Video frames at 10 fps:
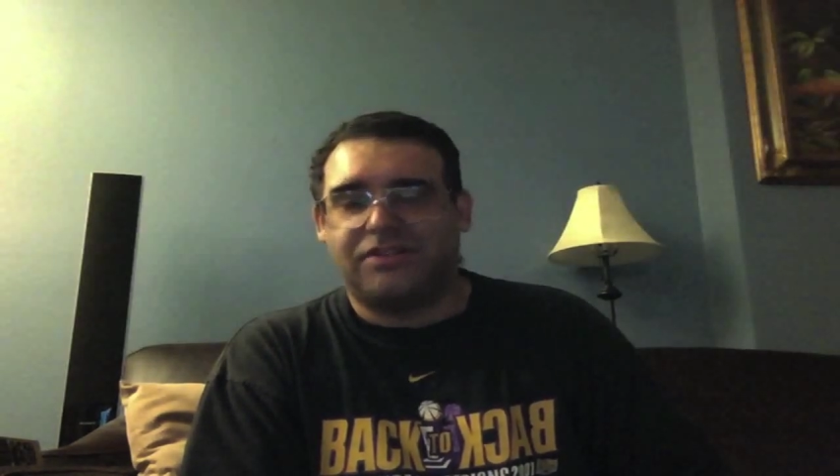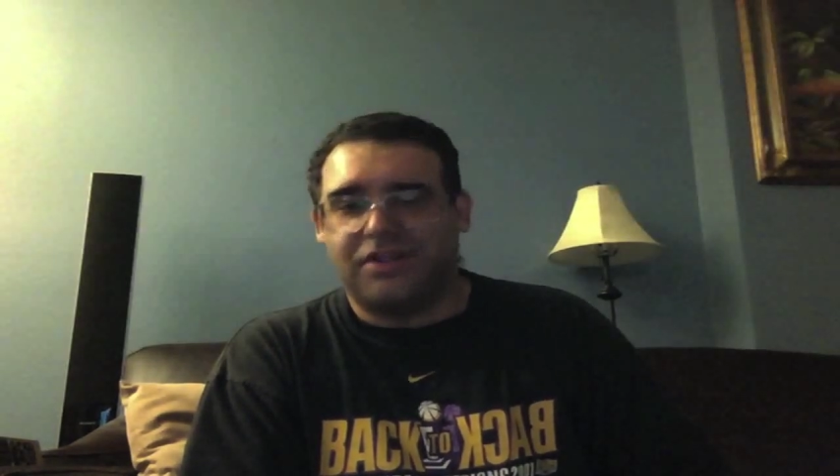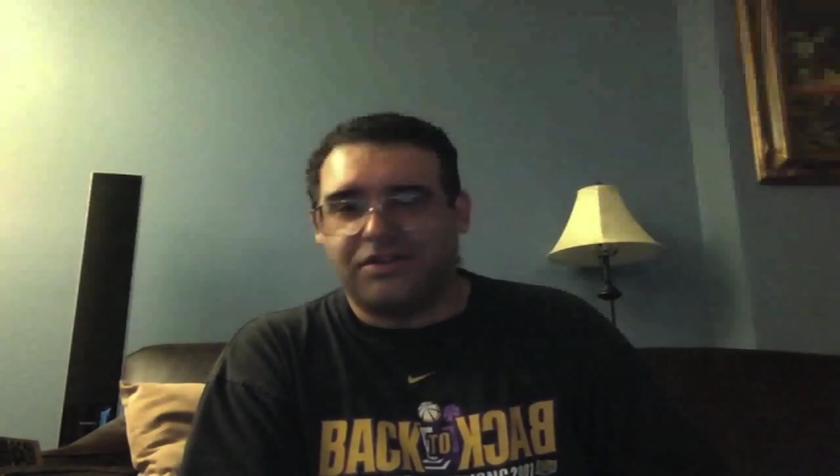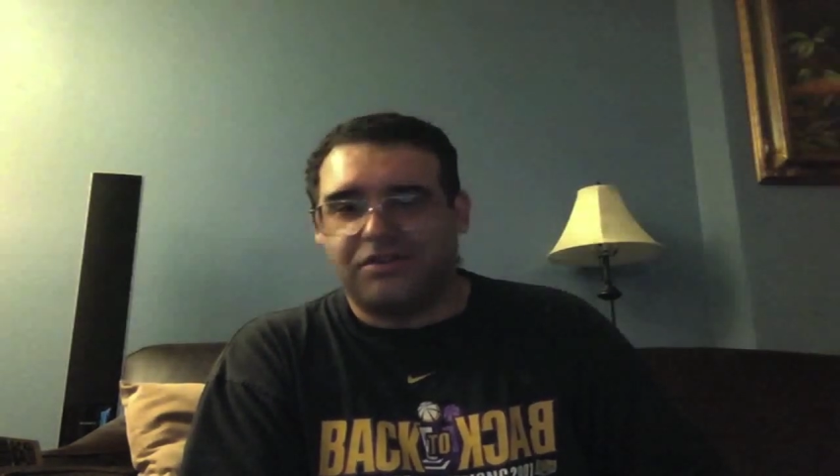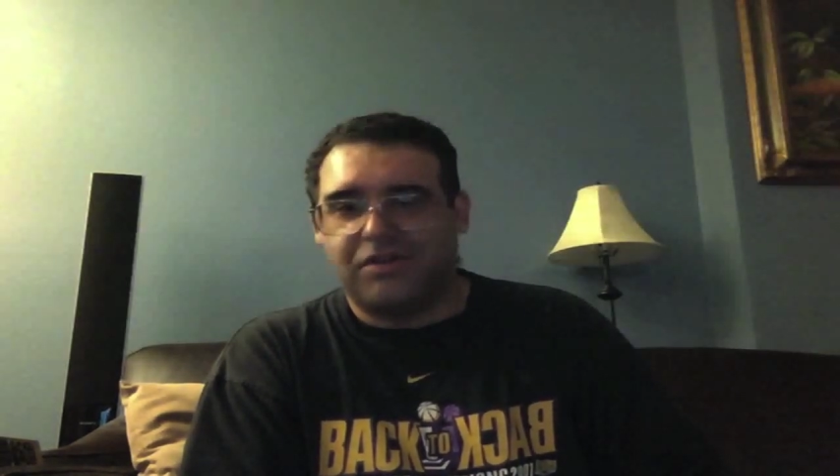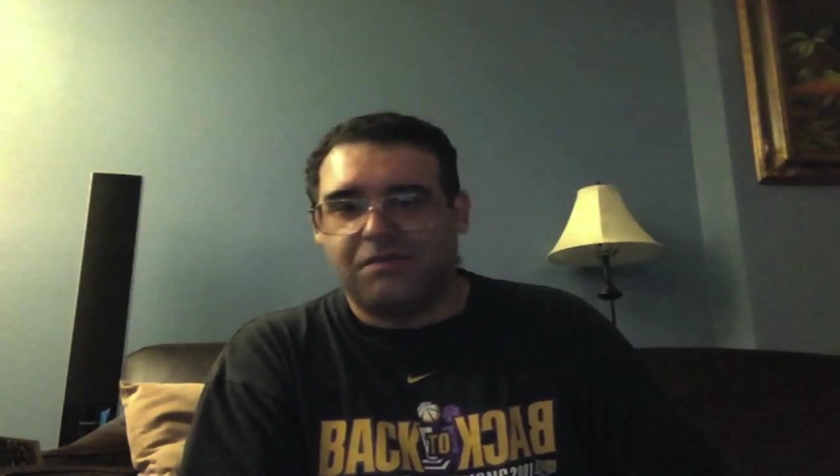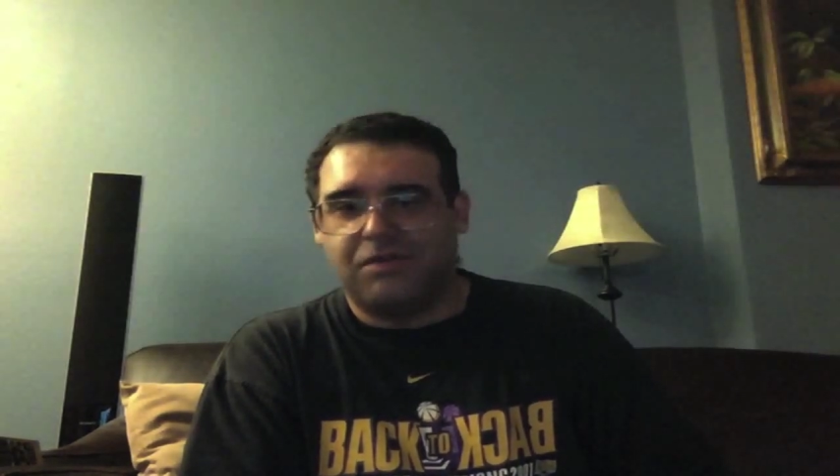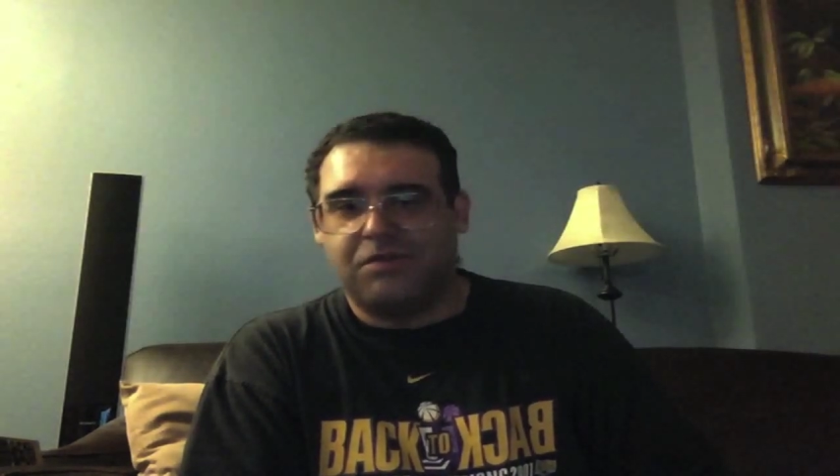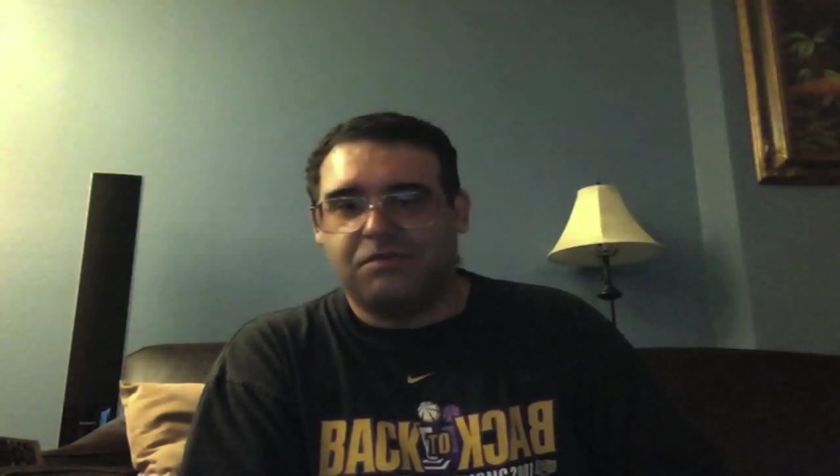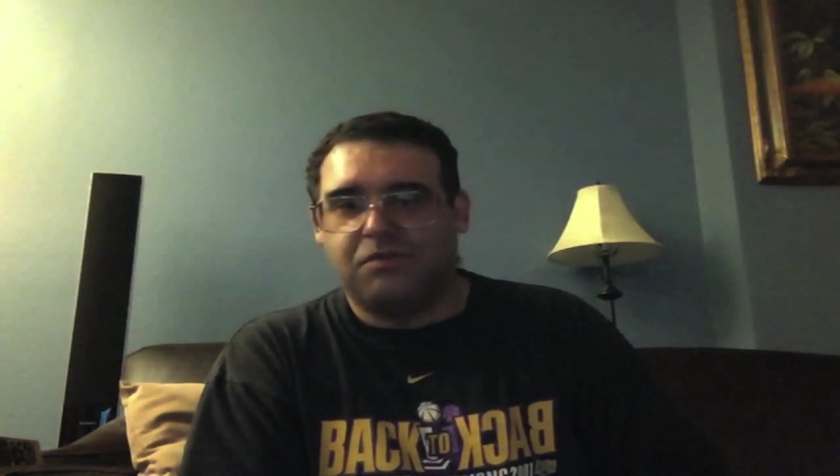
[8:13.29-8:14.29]
thank you,
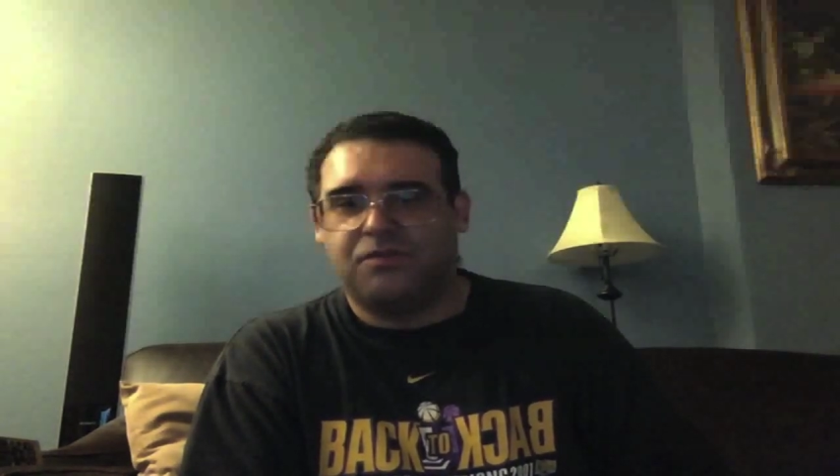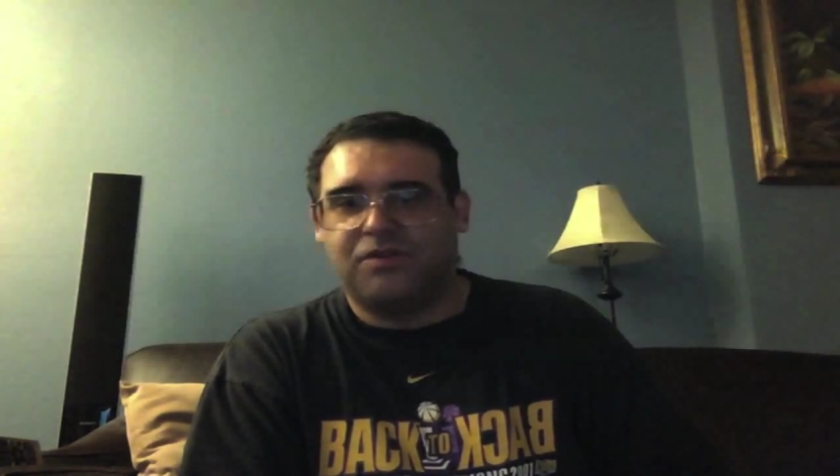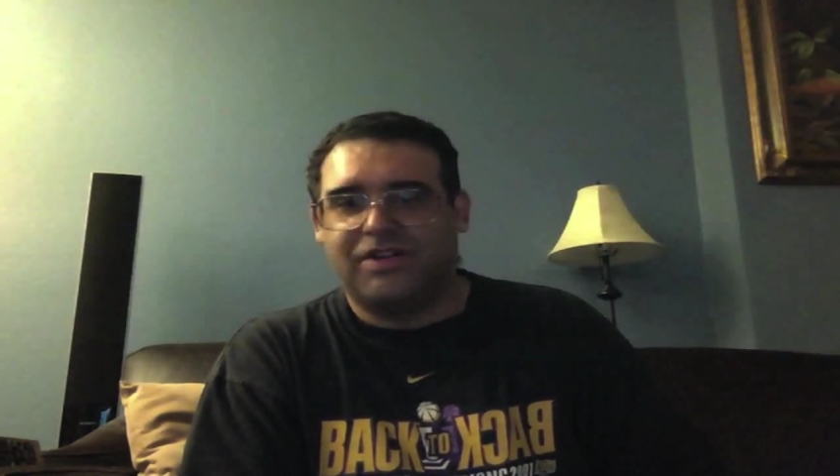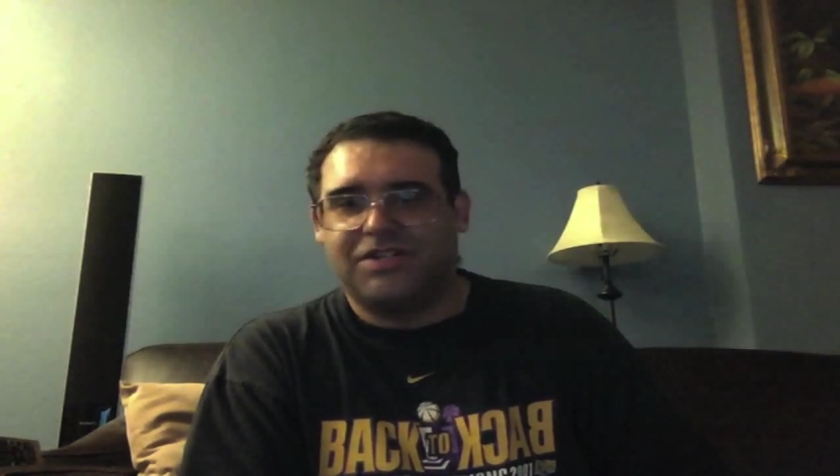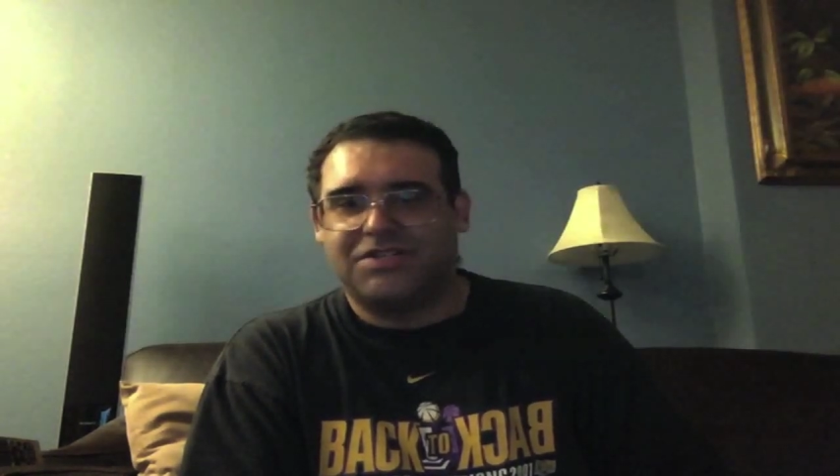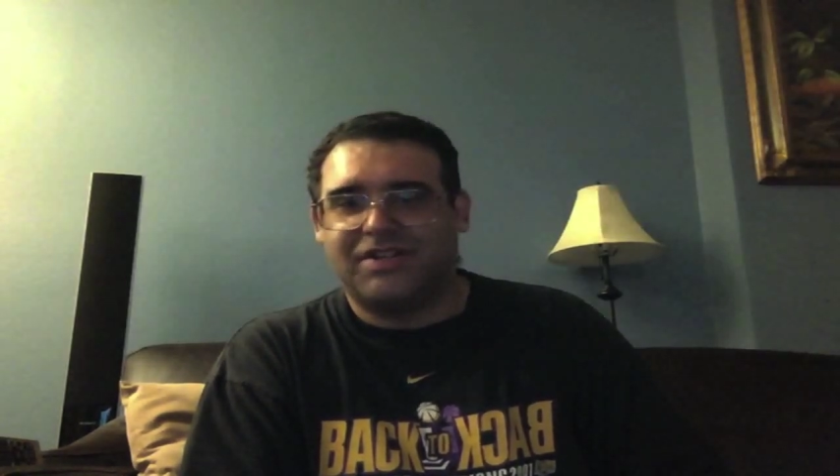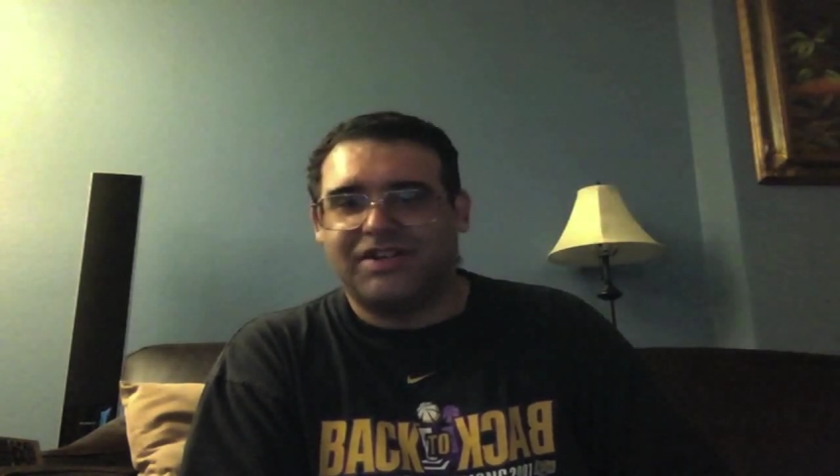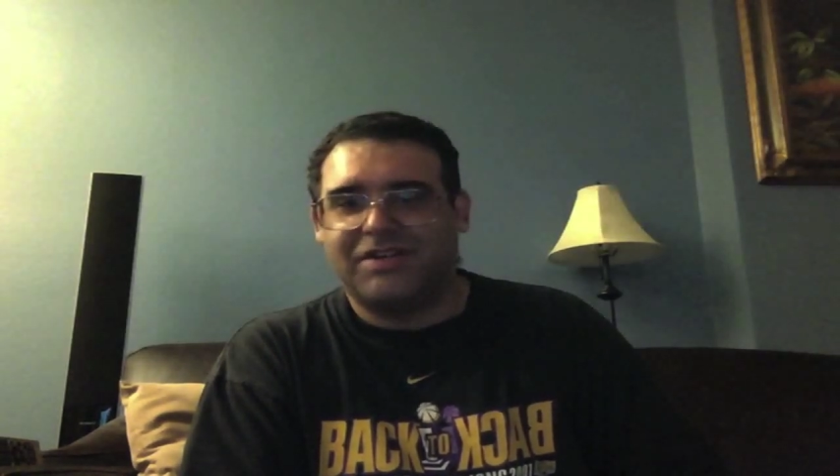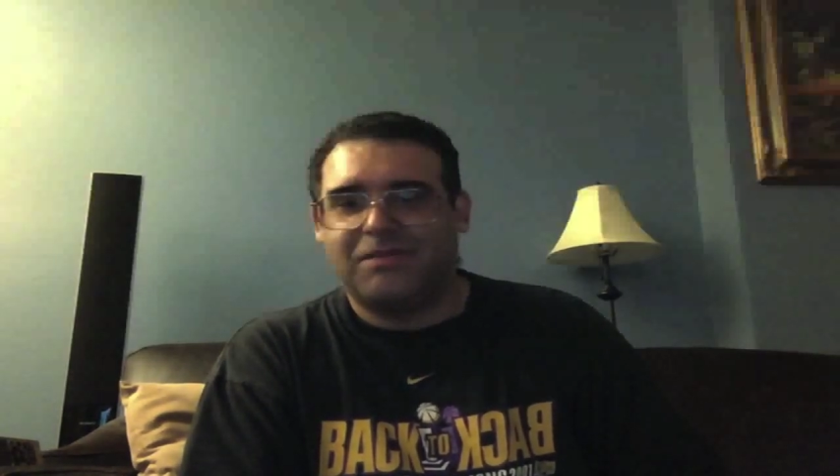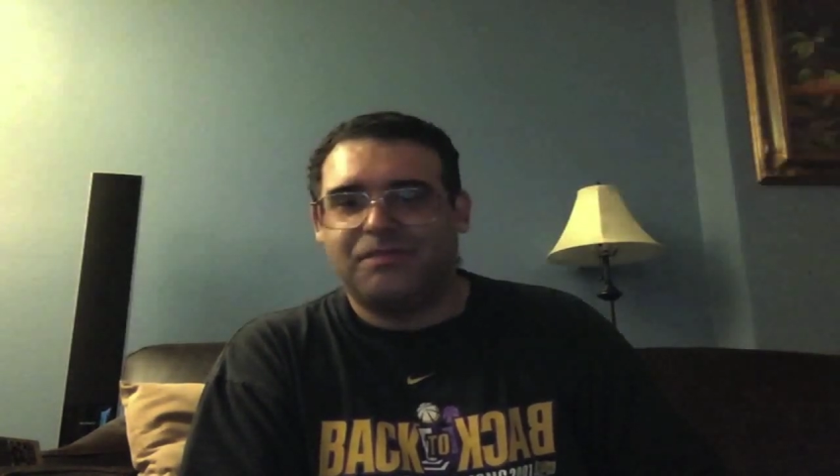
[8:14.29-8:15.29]
Emily Boone, for yesterday.